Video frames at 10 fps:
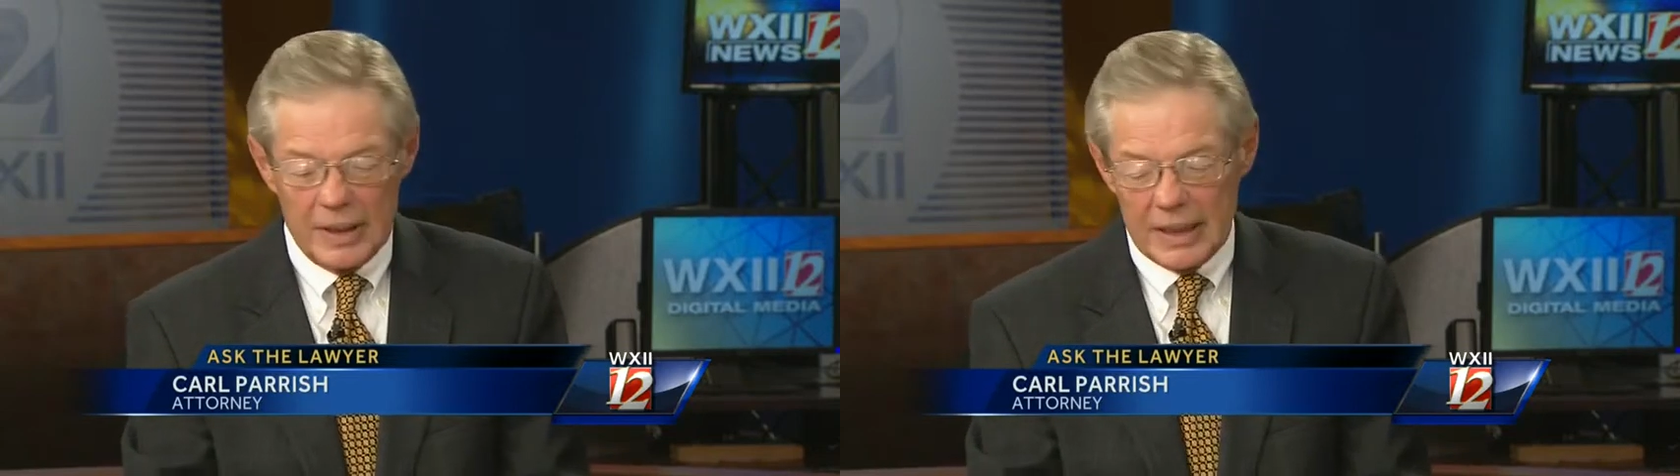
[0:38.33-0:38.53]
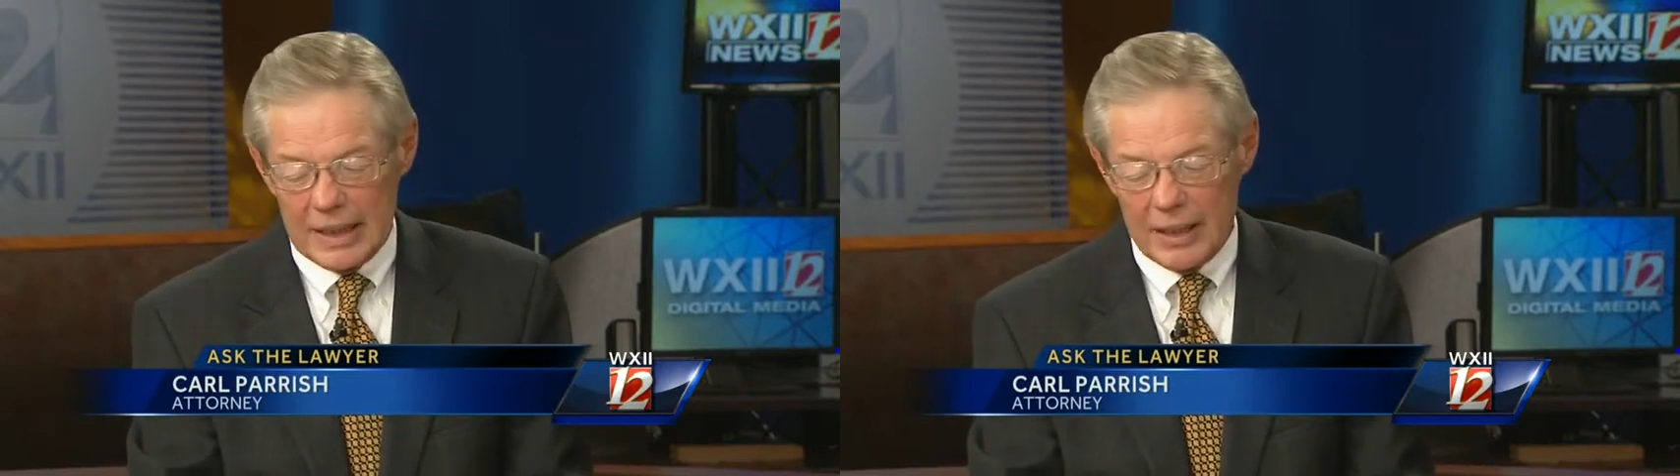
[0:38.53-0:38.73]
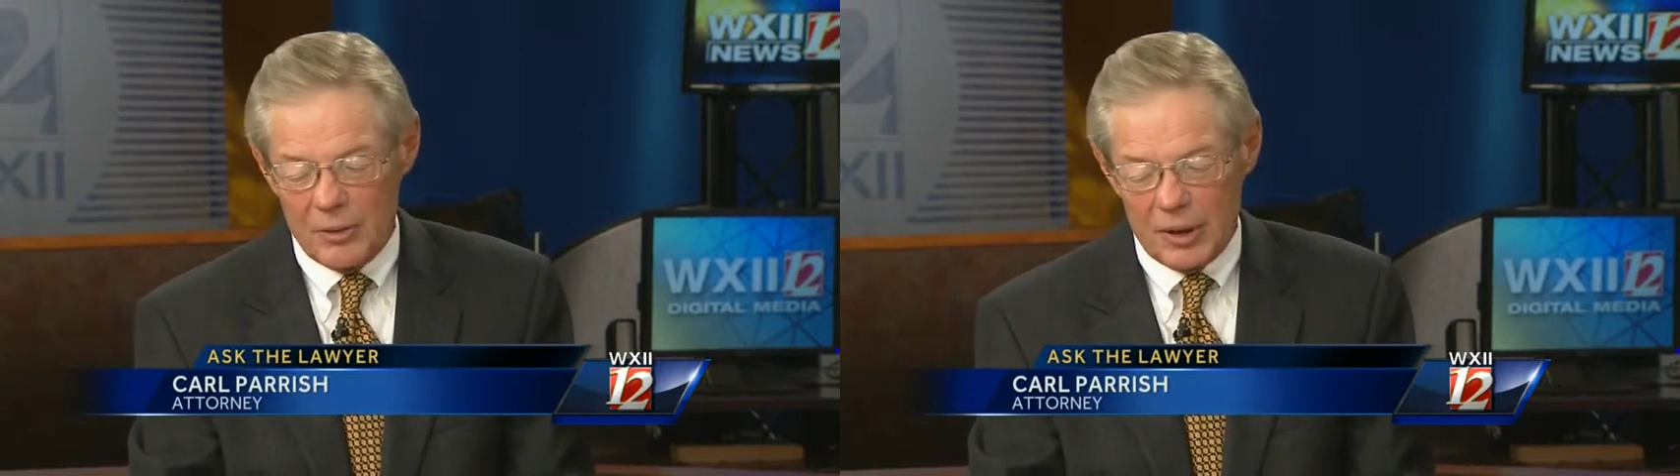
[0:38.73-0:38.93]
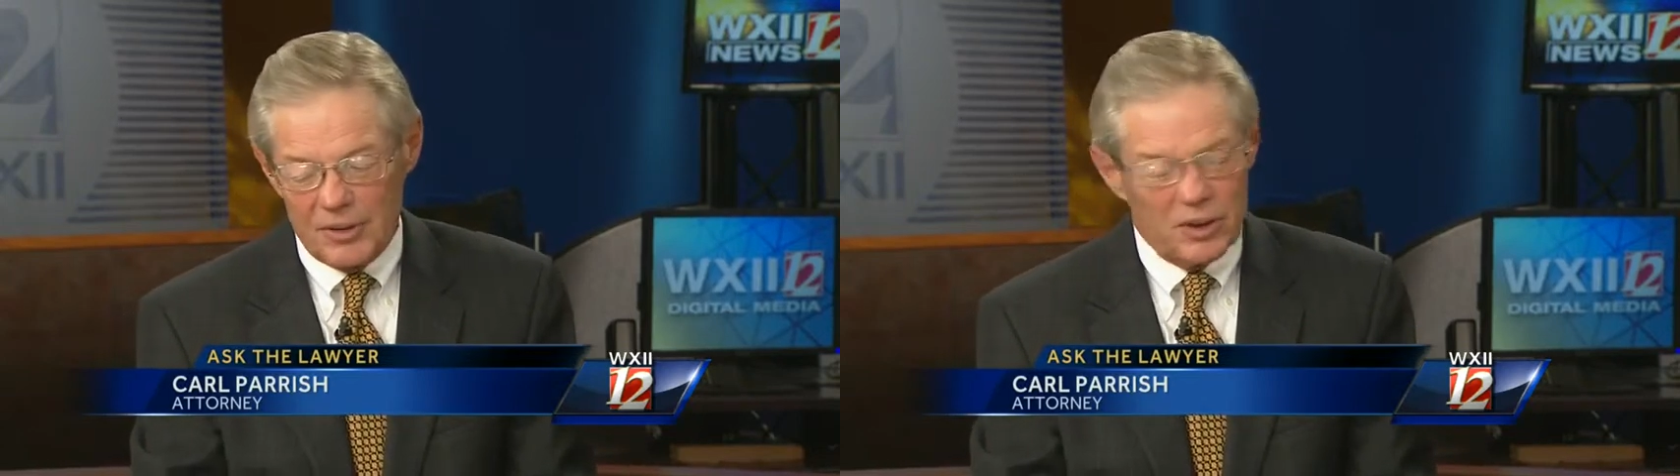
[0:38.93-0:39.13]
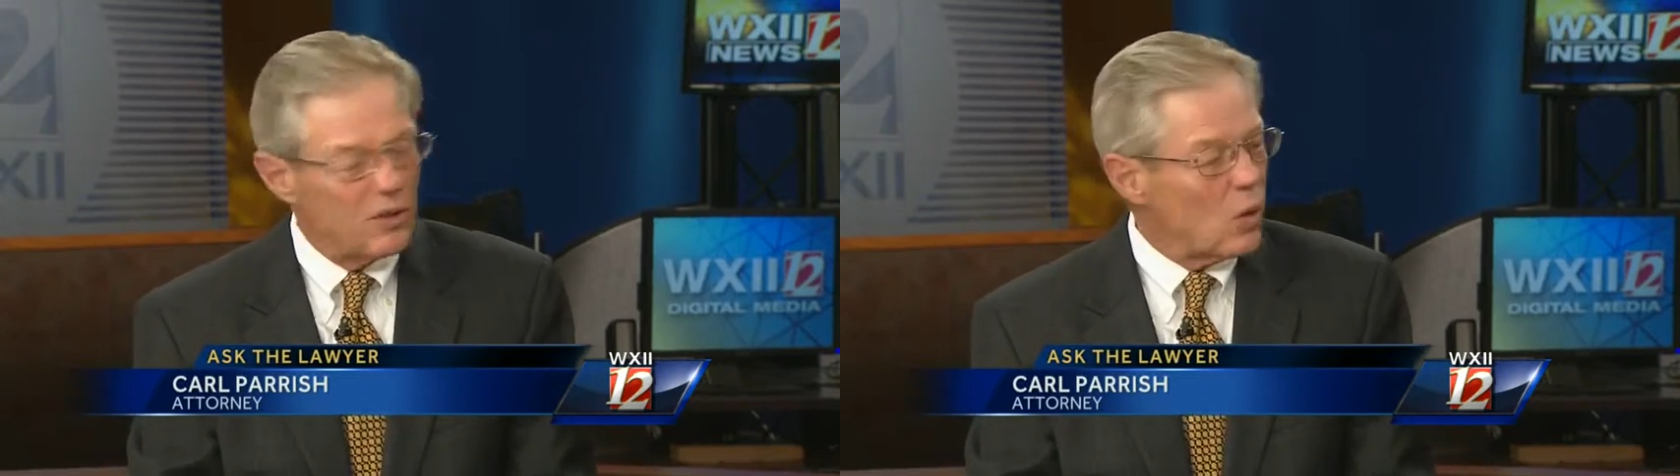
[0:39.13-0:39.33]
uh, if
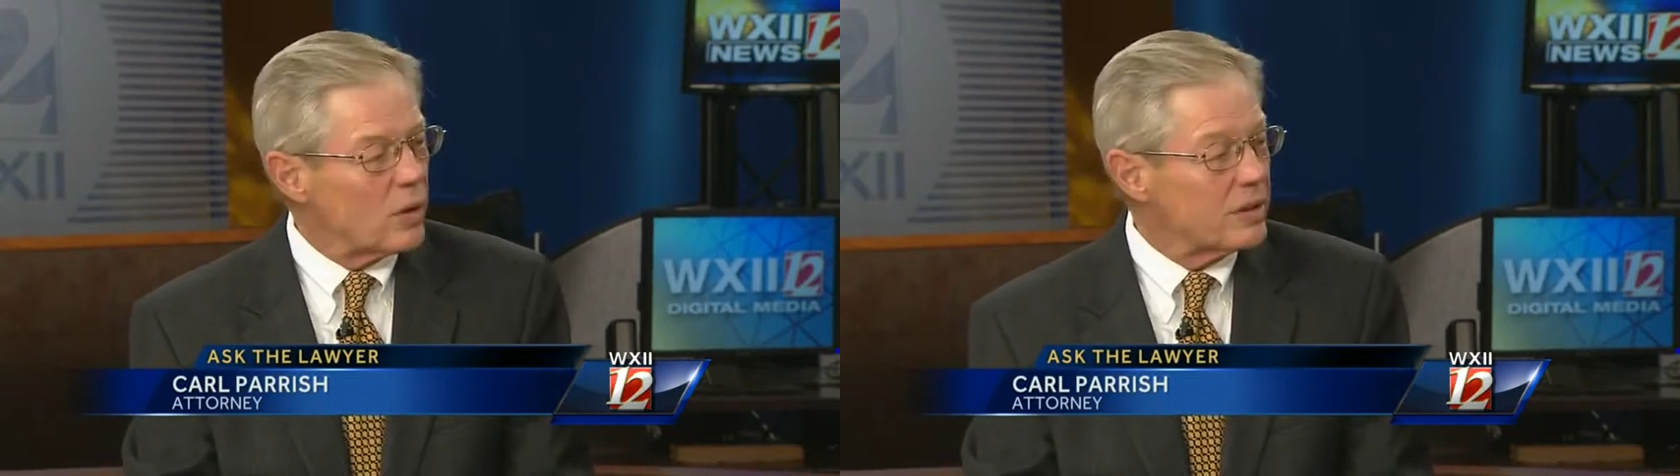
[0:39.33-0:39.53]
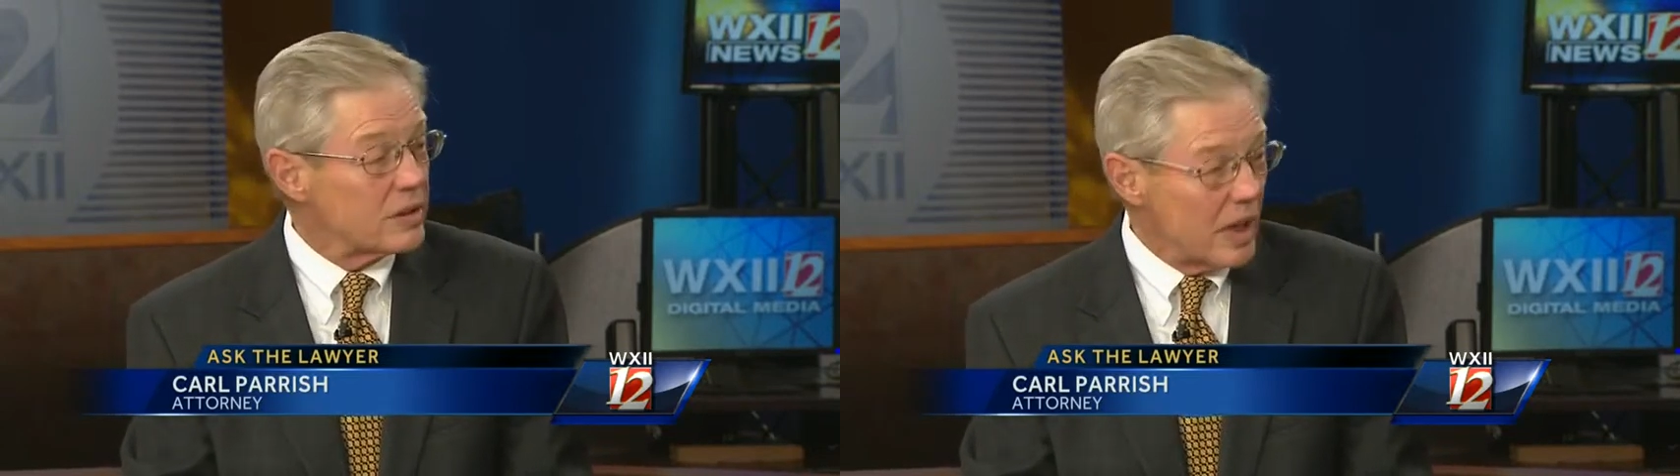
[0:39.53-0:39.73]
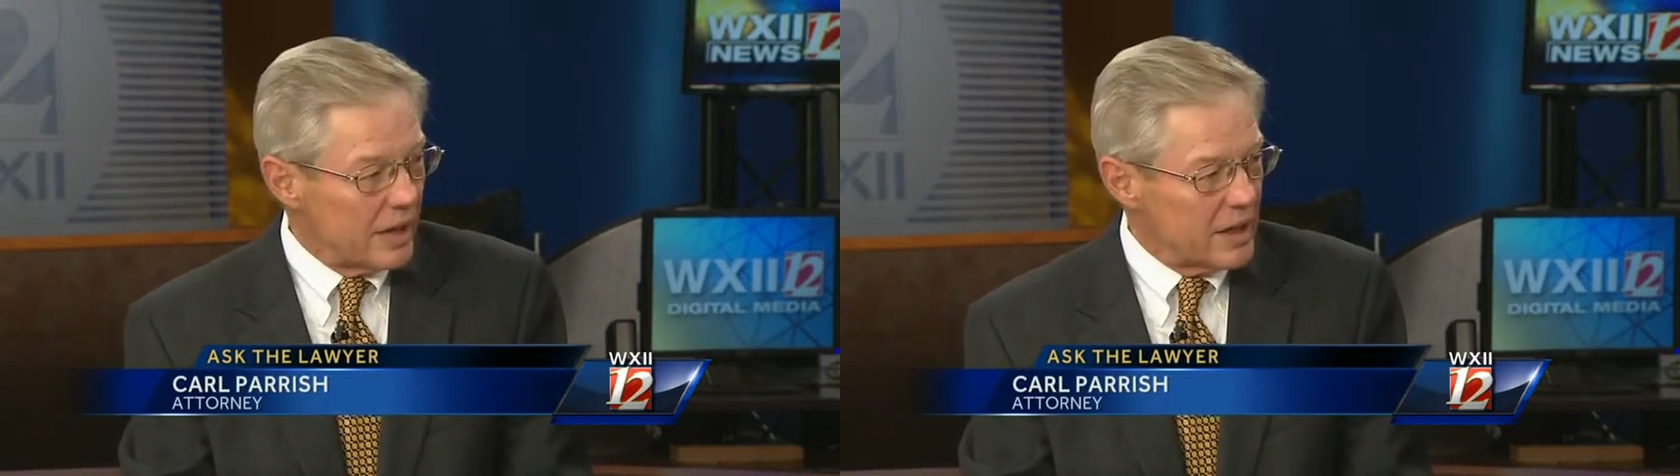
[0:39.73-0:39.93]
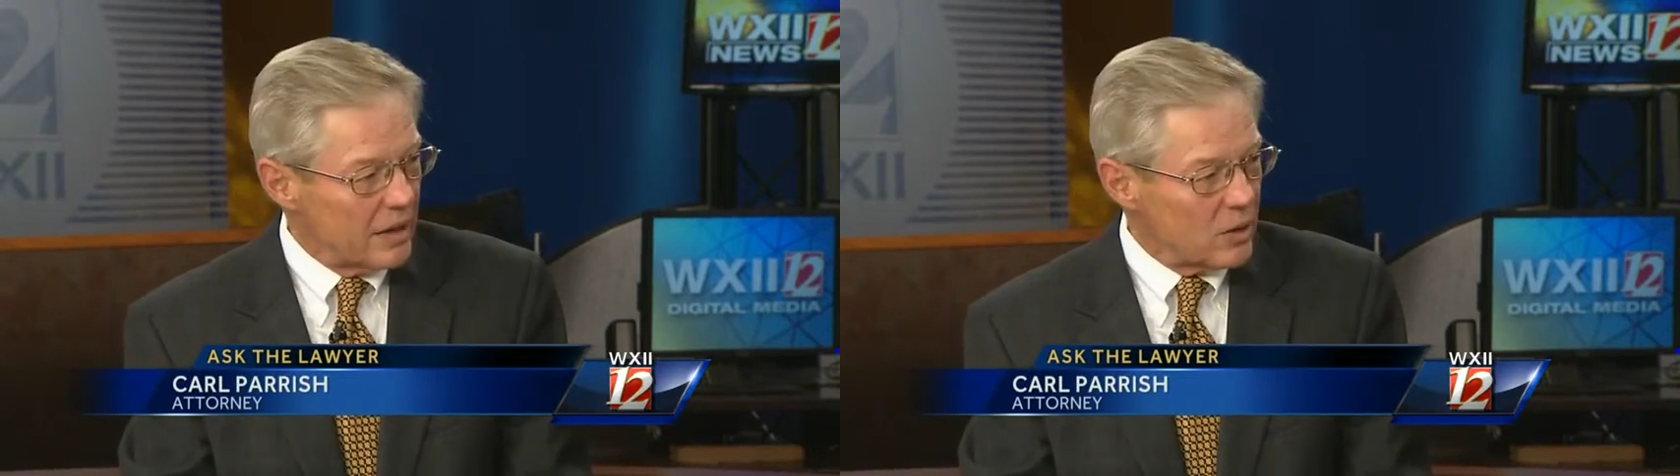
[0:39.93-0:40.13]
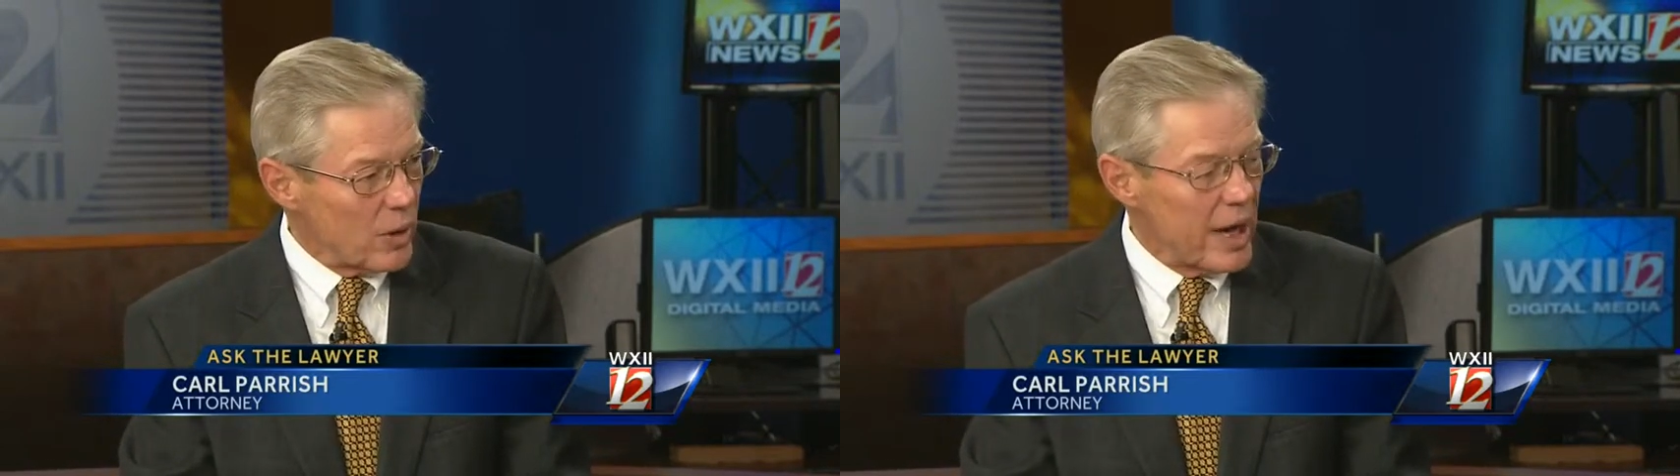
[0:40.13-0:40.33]
the divorce is not
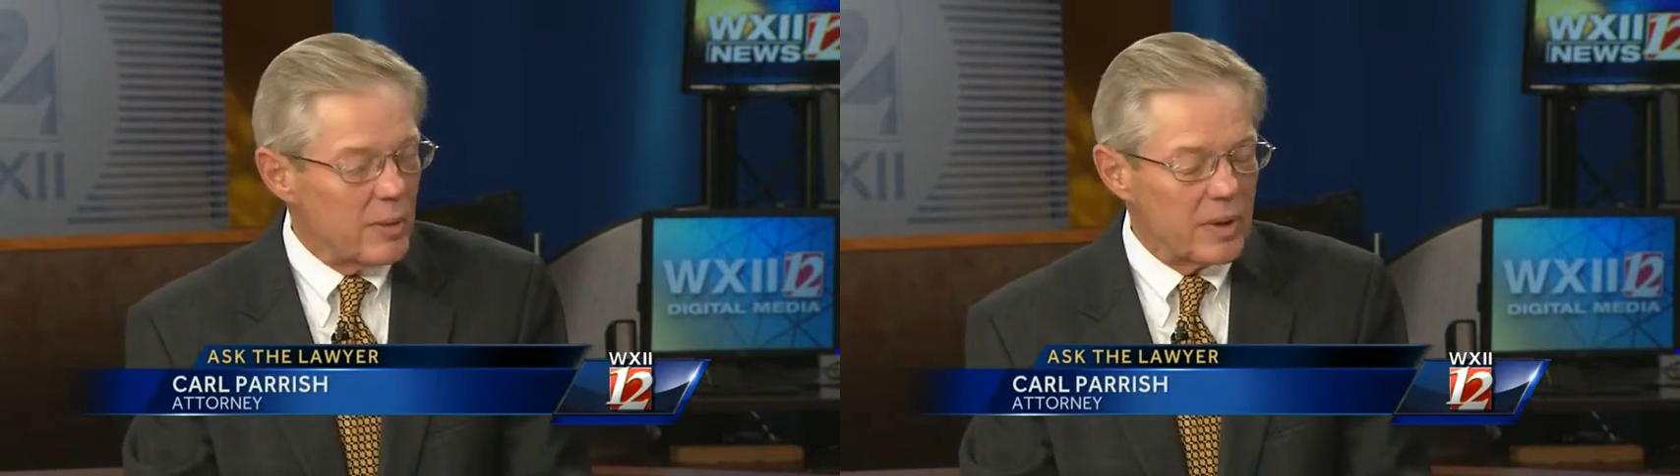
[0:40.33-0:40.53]
yet granted,